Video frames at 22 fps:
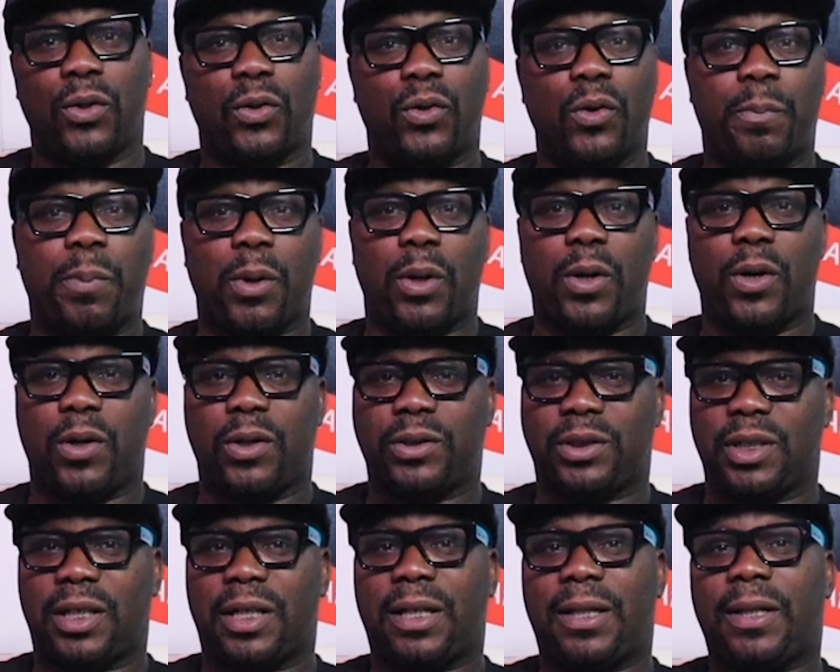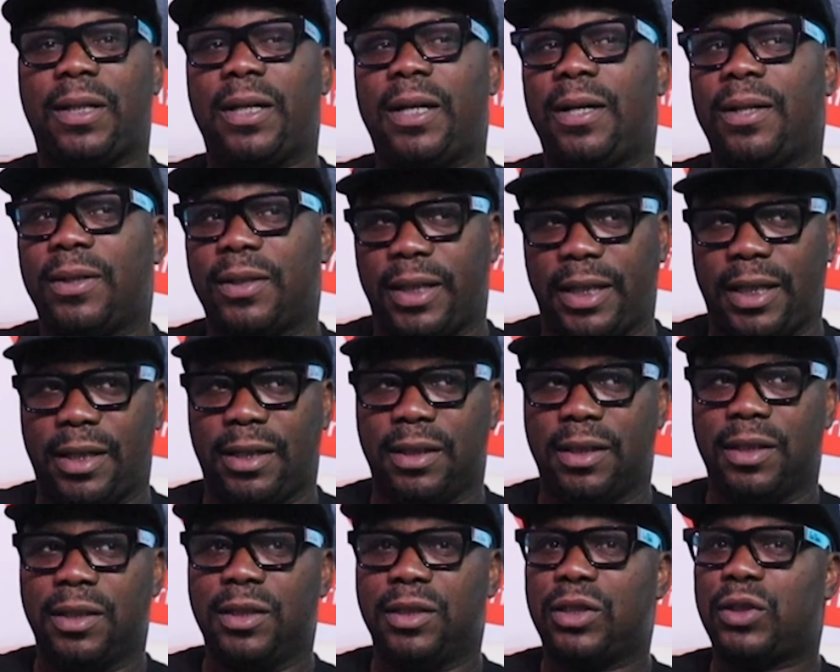group of girls are clearly
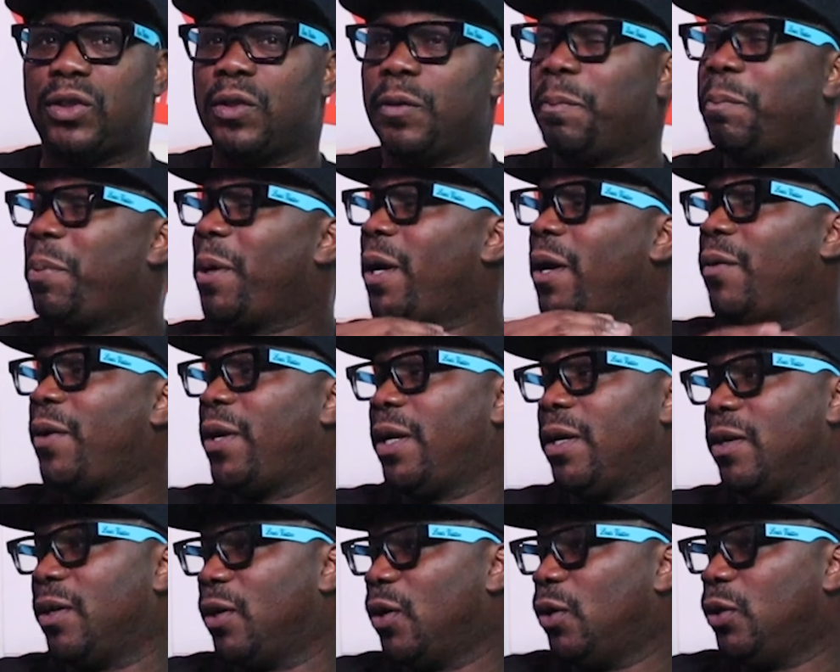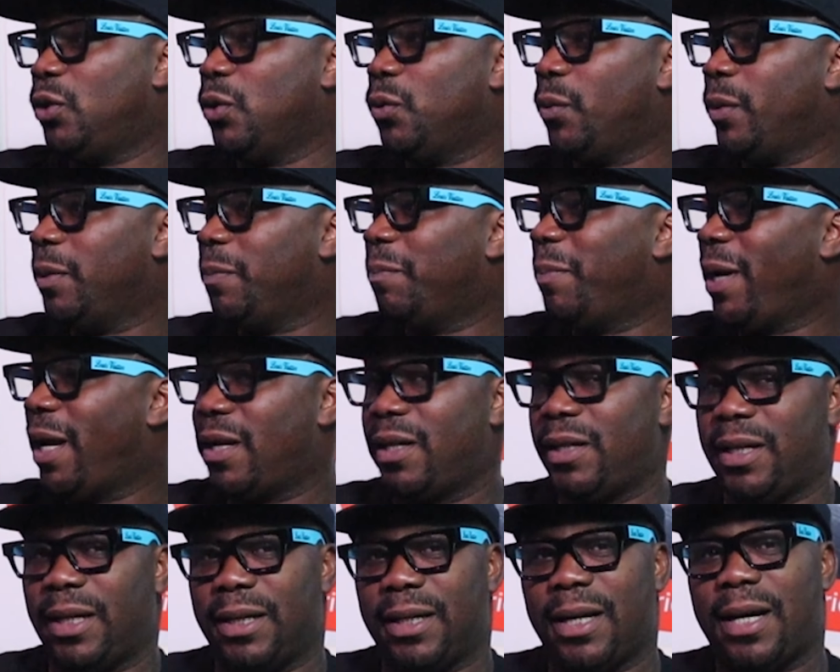superior or doing better
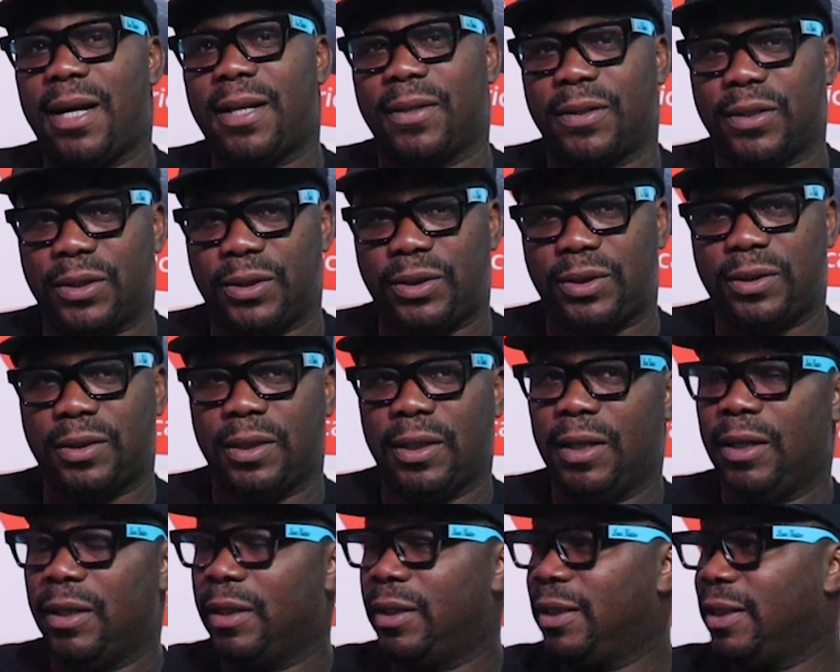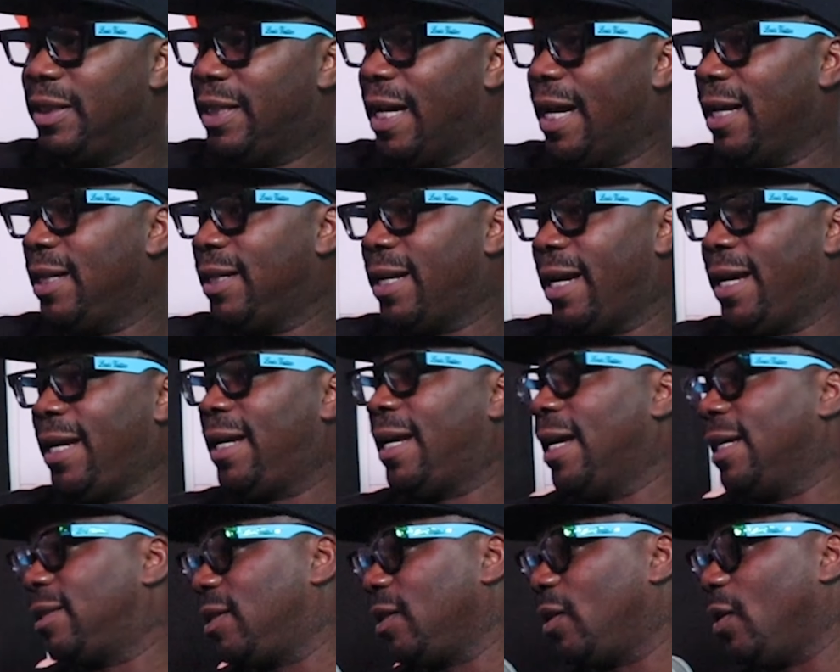than others, then they
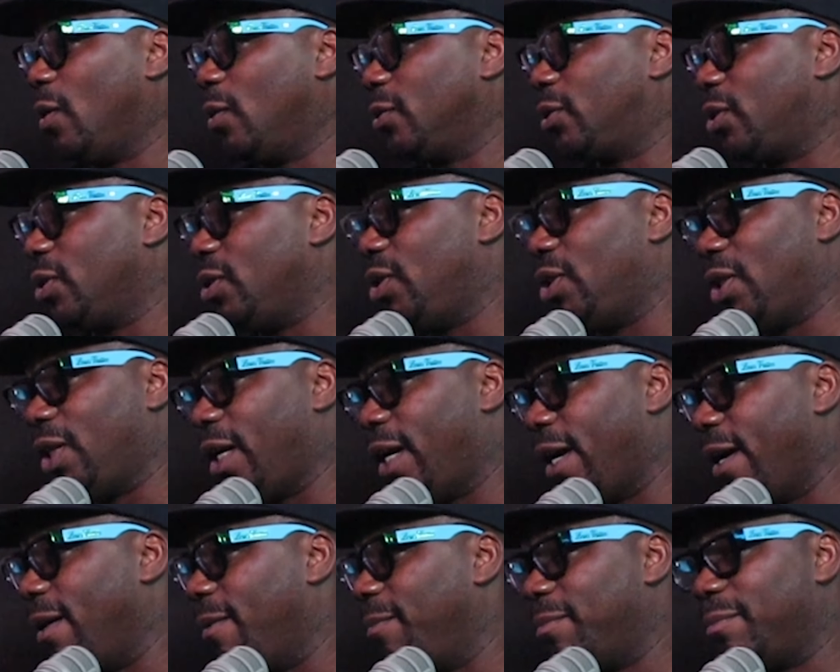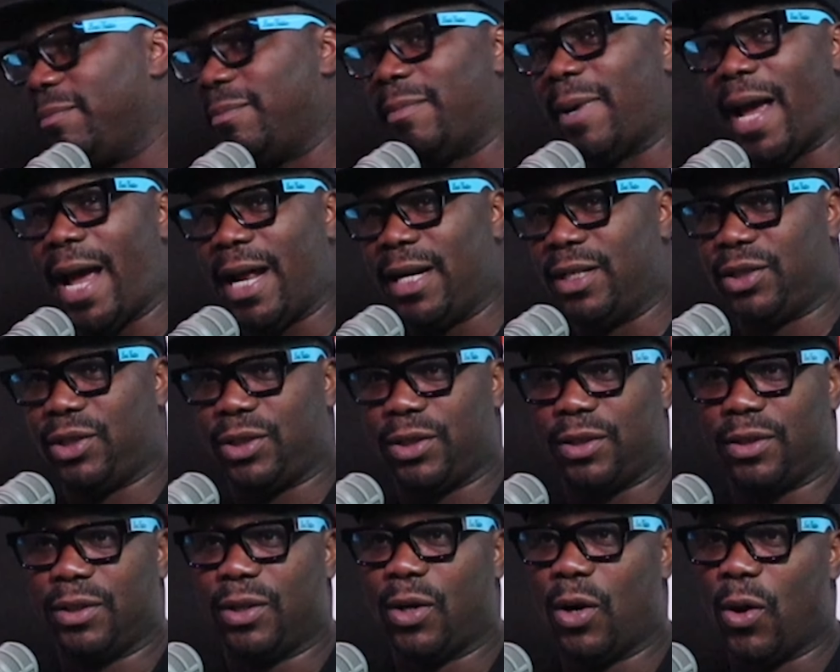get to go to GM,
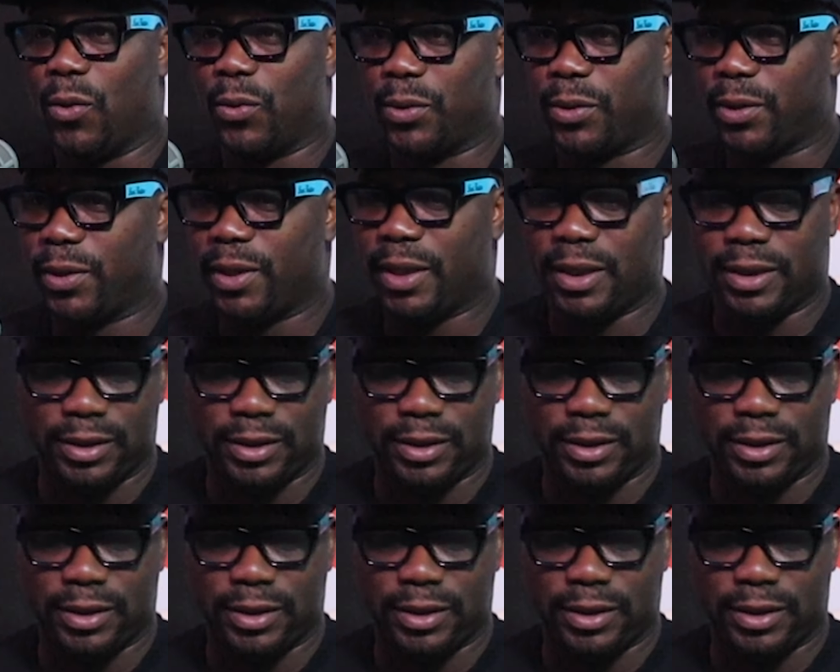manager, owner, and